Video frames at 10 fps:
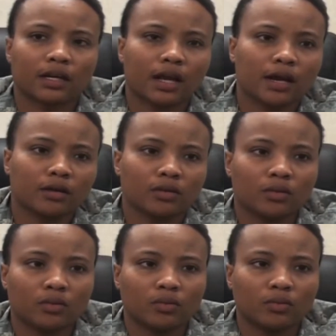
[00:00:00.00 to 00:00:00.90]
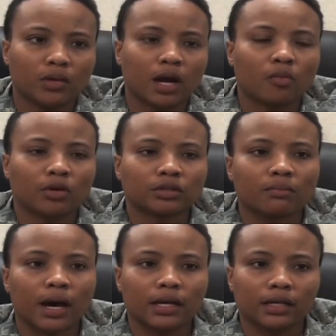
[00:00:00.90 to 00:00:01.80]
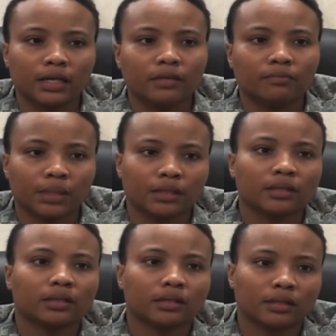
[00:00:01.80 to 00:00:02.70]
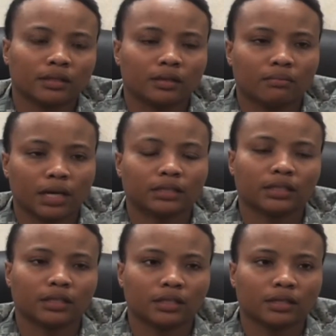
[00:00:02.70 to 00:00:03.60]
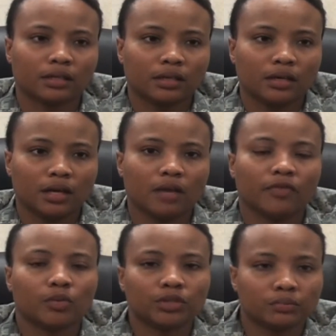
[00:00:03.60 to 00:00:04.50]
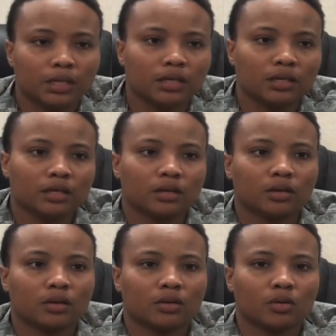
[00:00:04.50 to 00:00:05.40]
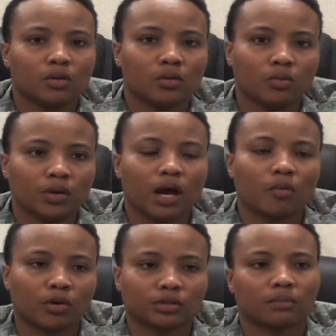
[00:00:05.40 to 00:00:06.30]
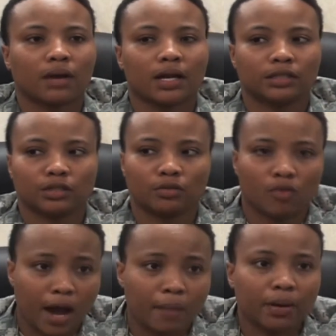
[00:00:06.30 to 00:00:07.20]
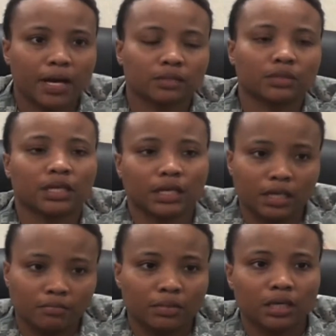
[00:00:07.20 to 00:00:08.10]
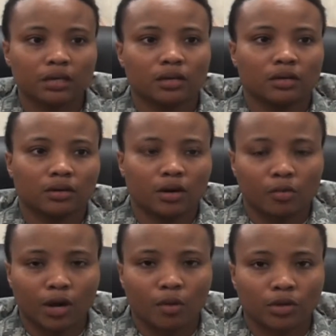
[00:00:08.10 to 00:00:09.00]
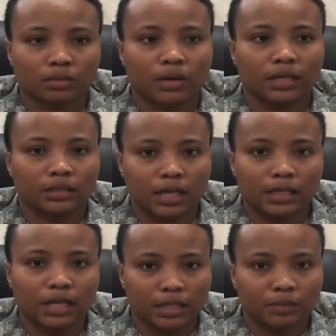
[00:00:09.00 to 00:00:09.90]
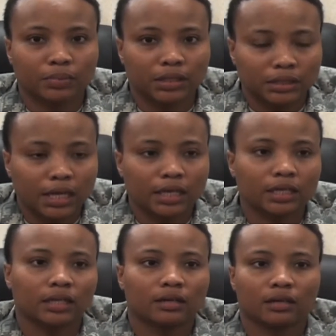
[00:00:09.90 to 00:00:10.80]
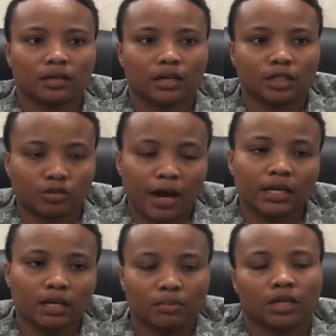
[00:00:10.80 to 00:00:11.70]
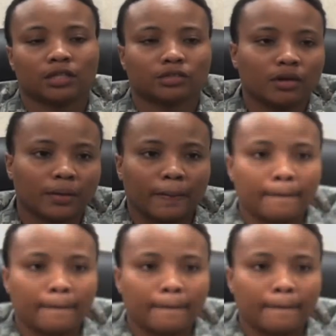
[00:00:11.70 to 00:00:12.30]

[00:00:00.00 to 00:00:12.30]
at it like would i want somebody to leave me basically if it was me would i want somebody to ride past me and leave me or would i want somebody to take that split second and try to get me in the trunk